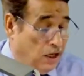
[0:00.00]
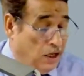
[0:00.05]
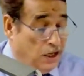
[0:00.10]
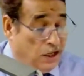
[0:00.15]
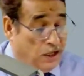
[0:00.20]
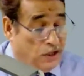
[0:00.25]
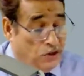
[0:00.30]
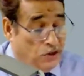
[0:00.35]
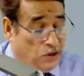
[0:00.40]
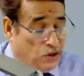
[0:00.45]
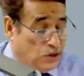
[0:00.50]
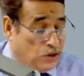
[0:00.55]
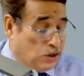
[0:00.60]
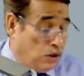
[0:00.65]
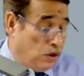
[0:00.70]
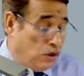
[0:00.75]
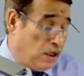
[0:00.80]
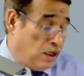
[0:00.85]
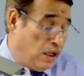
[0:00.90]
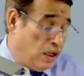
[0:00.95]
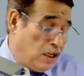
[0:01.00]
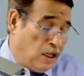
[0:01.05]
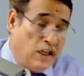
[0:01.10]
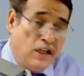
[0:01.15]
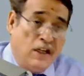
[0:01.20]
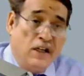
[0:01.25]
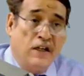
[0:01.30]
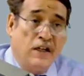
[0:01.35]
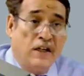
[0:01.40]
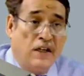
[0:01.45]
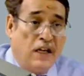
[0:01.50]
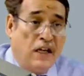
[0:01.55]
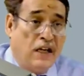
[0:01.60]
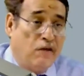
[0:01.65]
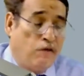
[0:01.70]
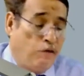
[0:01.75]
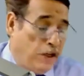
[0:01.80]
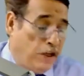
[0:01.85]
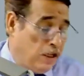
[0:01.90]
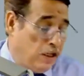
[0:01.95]
You saw earlier
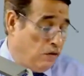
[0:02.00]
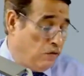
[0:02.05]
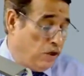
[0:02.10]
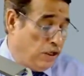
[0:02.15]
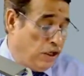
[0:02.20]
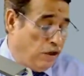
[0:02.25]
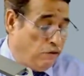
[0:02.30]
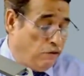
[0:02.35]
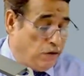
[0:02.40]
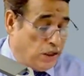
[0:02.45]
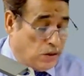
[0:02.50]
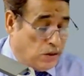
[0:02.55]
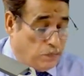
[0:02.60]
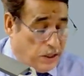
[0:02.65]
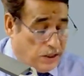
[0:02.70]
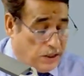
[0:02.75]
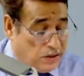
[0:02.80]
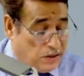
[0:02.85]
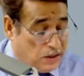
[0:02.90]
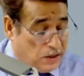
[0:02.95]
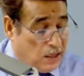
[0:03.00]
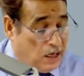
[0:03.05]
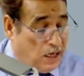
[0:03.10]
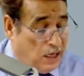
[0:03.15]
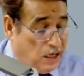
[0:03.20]
that when our investments are